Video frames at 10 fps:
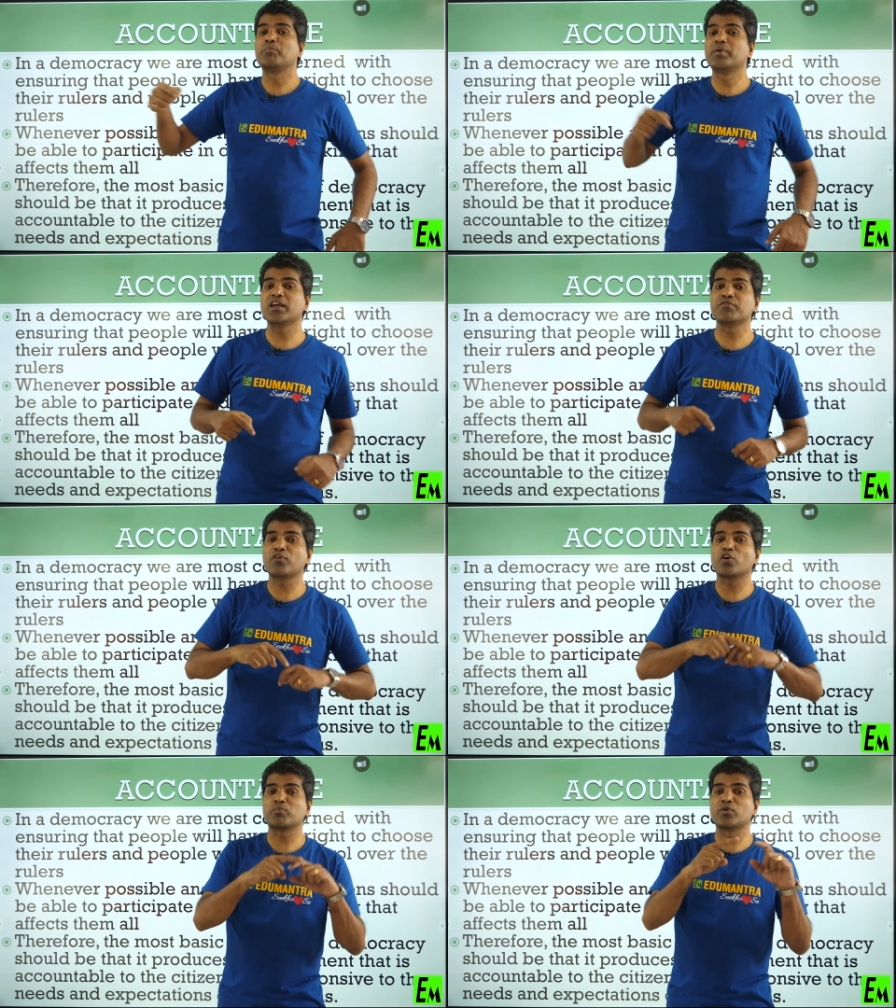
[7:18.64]
be
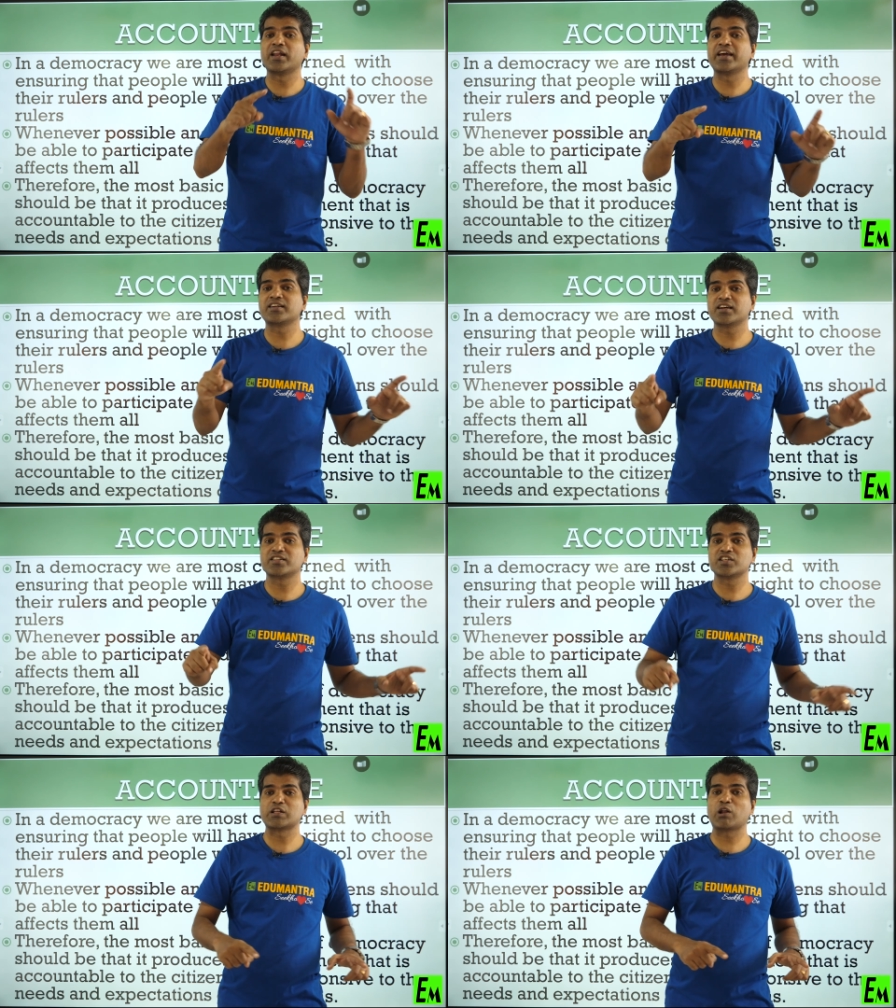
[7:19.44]
formulated
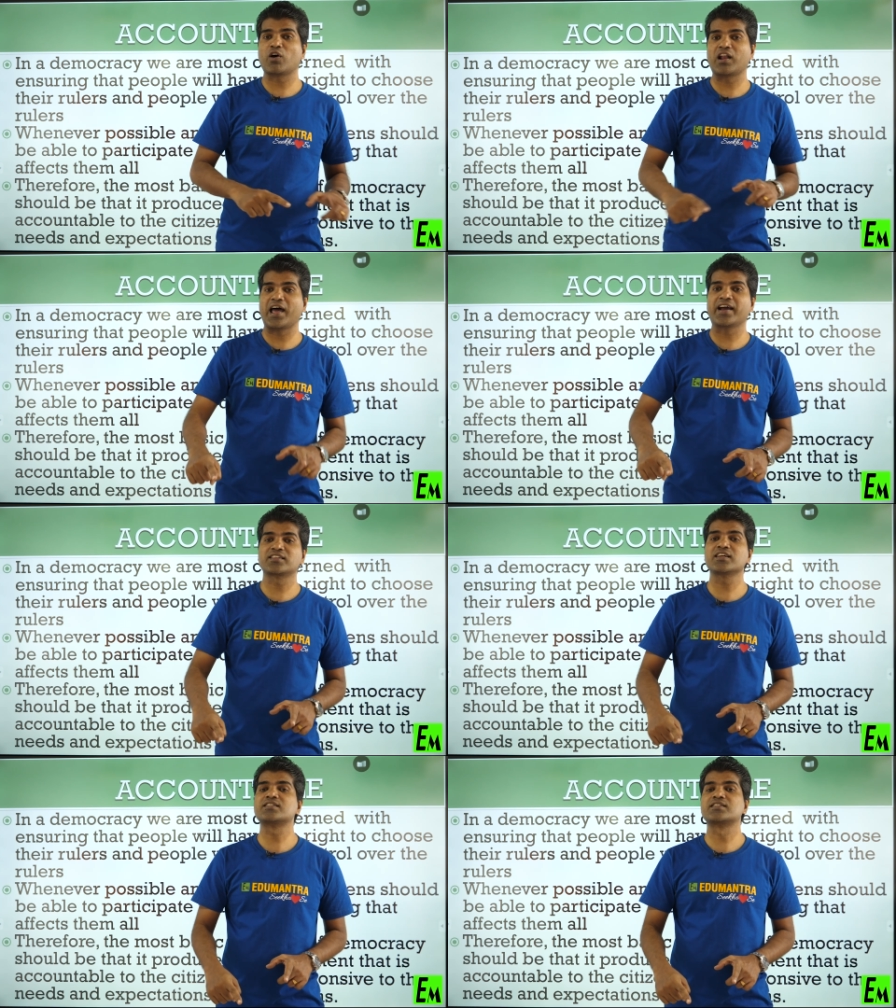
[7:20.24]
this law like
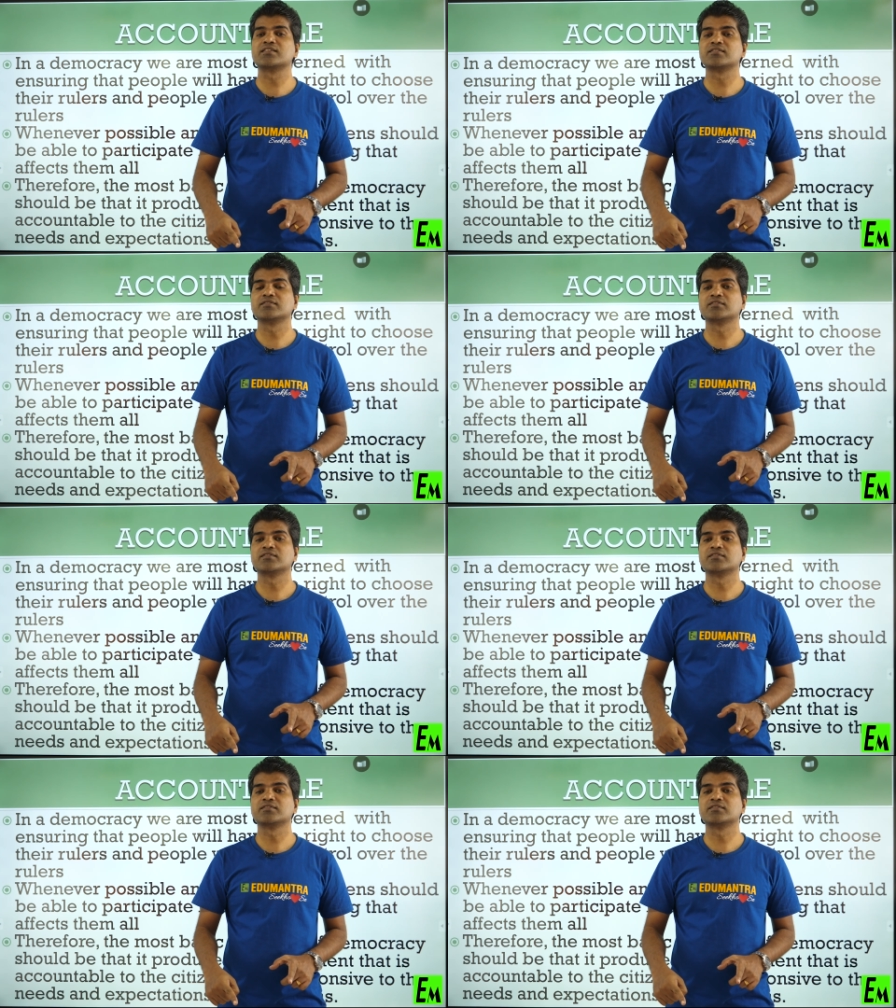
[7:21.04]
this.